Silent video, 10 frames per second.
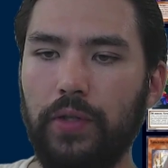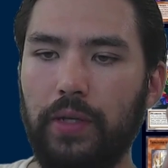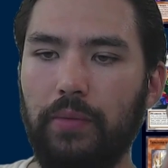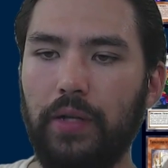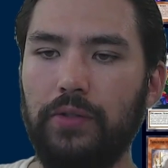
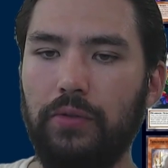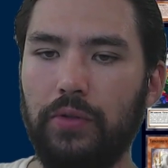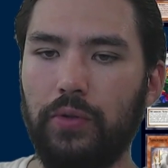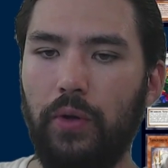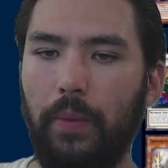Lady monster you
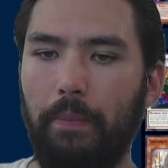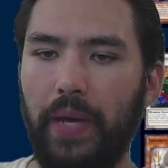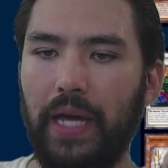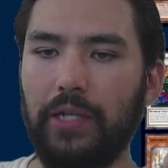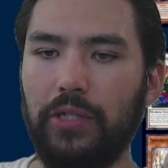control,
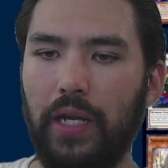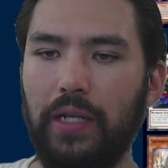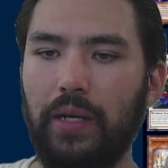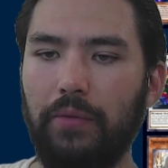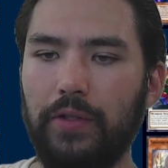banish any
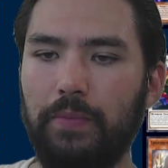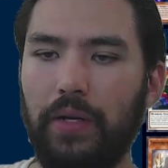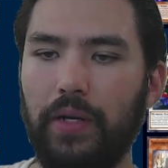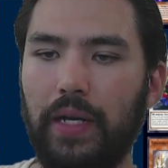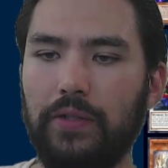number of
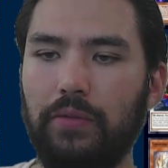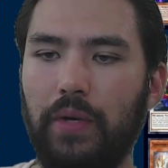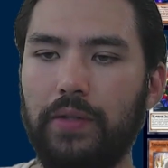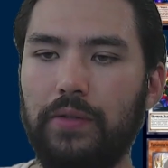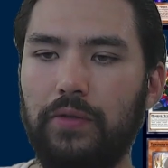spellcaster
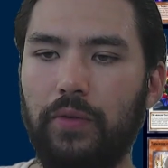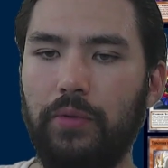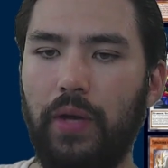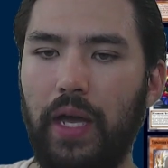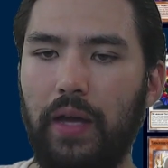monsters from
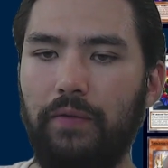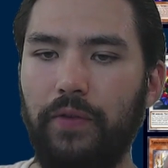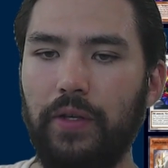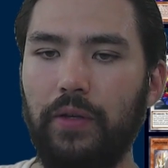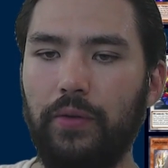your hand,
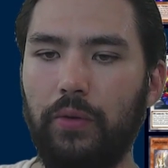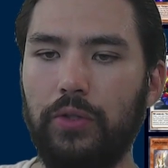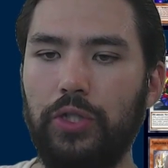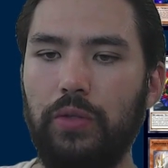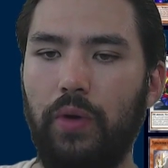field, or
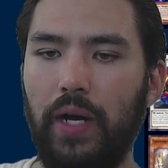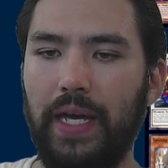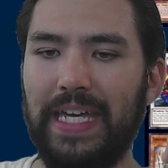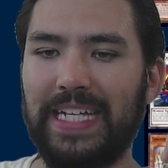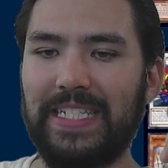
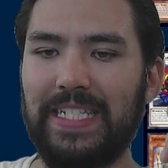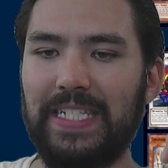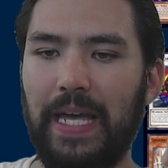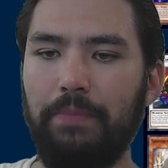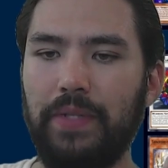GY
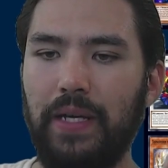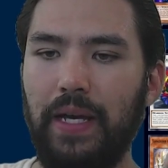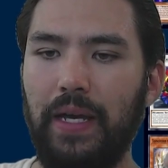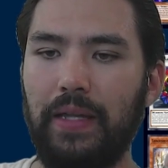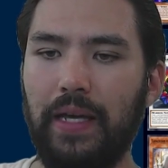except
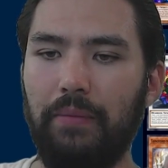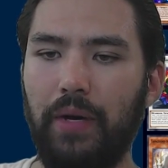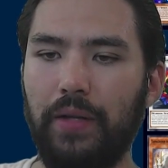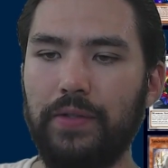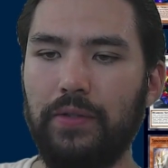that
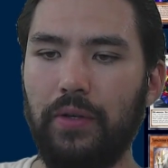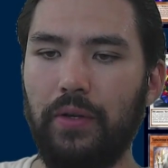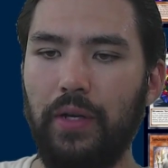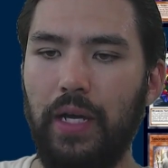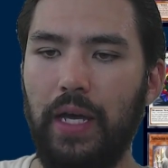
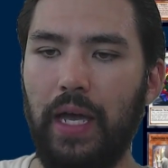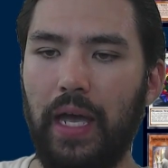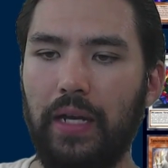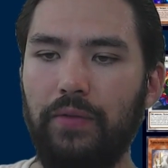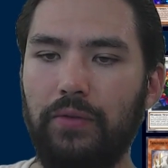monster,
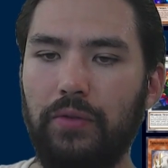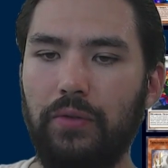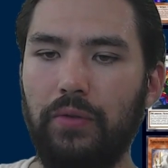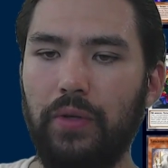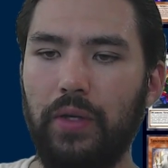and if you
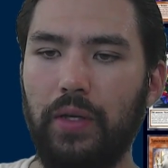do